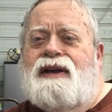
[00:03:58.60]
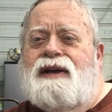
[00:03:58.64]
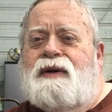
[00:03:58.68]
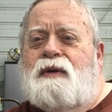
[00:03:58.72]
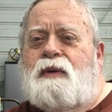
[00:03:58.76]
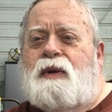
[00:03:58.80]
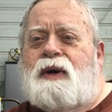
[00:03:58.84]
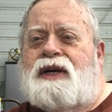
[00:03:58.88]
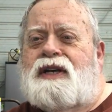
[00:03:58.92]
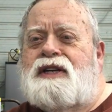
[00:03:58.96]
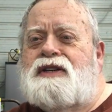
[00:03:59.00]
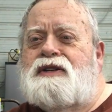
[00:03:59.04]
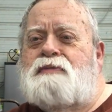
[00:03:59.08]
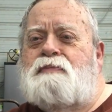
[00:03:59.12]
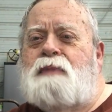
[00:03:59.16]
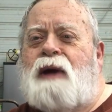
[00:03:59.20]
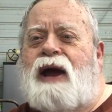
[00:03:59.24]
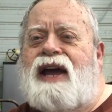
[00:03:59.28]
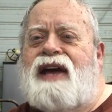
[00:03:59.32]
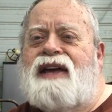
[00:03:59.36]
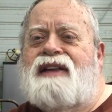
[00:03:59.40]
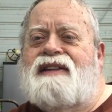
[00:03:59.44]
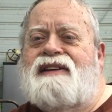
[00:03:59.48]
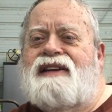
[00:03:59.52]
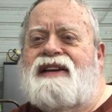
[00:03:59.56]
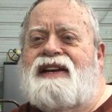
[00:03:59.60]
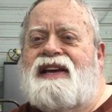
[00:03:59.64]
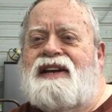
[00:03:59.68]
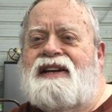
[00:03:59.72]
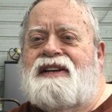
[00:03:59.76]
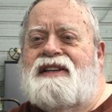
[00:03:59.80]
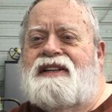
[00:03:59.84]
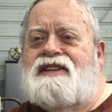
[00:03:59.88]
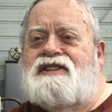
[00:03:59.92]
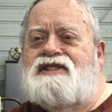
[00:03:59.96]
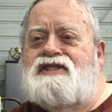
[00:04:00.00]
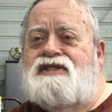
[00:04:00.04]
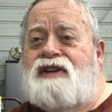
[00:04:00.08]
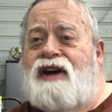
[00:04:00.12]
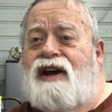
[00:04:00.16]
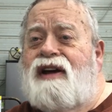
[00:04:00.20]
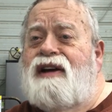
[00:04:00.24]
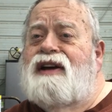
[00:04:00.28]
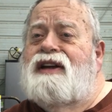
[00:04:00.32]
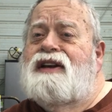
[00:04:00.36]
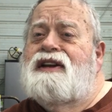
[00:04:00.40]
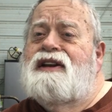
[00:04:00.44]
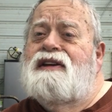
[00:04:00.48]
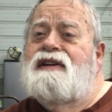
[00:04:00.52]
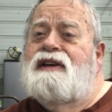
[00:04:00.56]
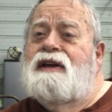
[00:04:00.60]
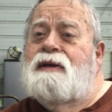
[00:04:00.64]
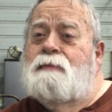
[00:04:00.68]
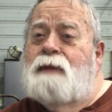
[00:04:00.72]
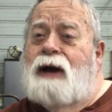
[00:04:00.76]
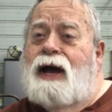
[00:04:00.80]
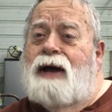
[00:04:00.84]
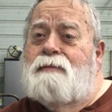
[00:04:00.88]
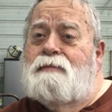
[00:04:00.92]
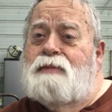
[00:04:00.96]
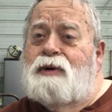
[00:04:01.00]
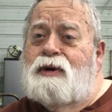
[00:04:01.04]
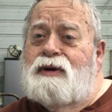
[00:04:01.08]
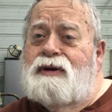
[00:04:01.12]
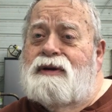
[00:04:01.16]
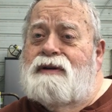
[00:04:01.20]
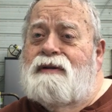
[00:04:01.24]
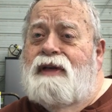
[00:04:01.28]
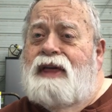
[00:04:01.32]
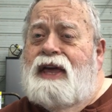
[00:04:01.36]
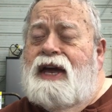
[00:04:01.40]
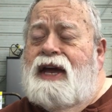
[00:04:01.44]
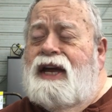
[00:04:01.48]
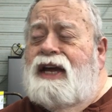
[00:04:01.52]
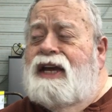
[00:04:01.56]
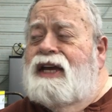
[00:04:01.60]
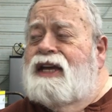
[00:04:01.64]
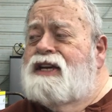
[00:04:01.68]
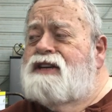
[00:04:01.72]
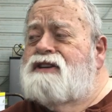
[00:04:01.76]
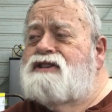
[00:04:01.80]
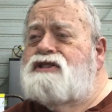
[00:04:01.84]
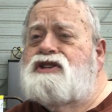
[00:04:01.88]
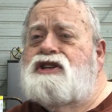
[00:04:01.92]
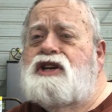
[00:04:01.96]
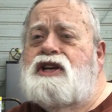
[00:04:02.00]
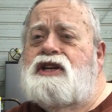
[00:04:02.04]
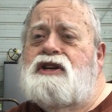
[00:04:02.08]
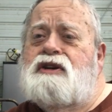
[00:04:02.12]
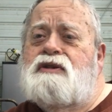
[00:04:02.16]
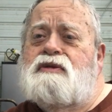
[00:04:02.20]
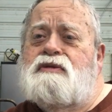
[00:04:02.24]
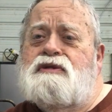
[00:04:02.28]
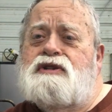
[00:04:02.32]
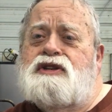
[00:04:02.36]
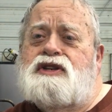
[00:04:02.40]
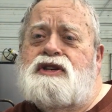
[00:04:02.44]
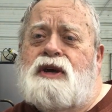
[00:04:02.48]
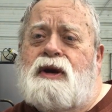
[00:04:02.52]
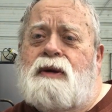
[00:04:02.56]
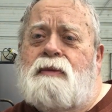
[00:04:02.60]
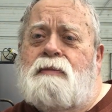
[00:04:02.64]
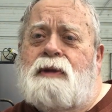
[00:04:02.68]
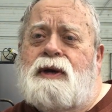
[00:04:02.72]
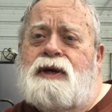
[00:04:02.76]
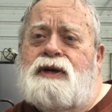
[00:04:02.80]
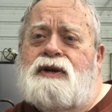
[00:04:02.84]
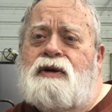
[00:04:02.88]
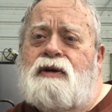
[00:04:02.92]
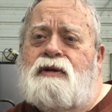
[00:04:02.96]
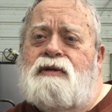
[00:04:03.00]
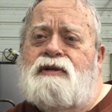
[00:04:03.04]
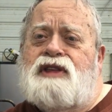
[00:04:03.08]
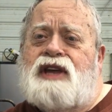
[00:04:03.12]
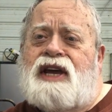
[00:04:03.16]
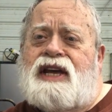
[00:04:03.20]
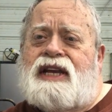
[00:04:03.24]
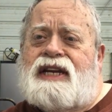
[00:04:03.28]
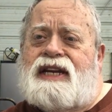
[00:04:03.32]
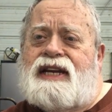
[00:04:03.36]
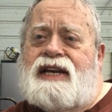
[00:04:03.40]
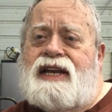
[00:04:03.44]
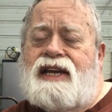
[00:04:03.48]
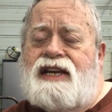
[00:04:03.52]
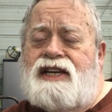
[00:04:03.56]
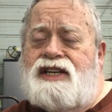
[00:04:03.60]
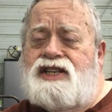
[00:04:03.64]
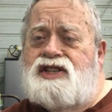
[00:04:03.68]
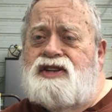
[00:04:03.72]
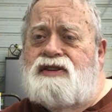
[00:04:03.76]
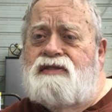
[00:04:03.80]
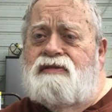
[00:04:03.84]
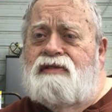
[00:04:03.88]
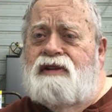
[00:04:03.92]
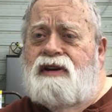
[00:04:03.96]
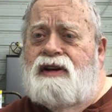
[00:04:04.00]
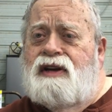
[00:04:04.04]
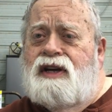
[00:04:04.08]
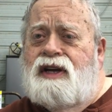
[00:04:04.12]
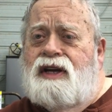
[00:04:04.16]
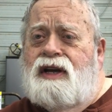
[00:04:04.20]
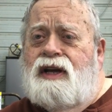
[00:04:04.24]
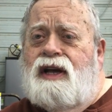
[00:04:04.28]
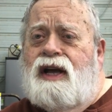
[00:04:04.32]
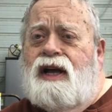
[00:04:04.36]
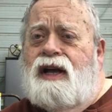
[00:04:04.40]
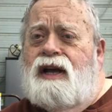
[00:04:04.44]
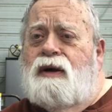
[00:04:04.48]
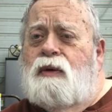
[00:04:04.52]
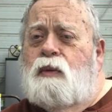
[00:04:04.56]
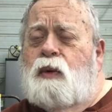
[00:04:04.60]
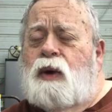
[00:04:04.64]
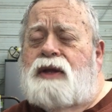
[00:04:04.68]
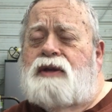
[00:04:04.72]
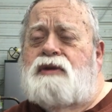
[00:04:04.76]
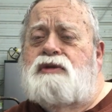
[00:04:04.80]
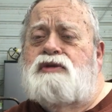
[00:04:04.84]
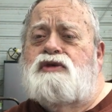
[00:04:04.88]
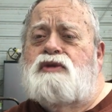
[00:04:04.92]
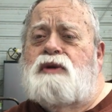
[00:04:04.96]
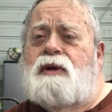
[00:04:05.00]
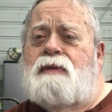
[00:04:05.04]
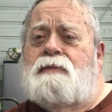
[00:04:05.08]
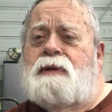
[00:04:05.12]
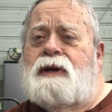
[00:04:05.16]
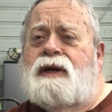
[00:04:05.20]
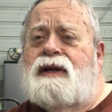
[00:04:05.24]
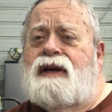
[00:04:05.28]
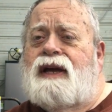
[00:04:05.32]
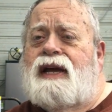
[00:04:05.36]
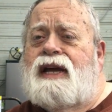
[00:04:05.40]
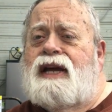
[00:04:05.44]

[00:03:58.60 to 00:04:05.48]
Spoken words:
Quickest path to getting this done in my book is to use some urethane adhesive, weather stripping,